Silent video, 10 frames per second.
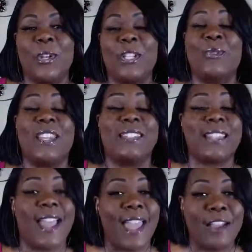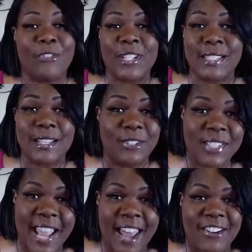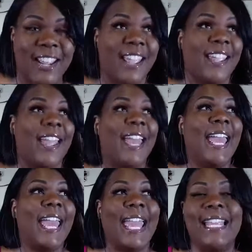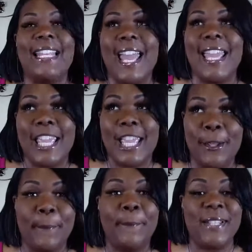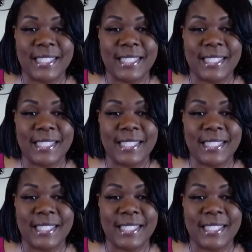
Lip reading: Listen, we do this every single Saturday, 8 a.m.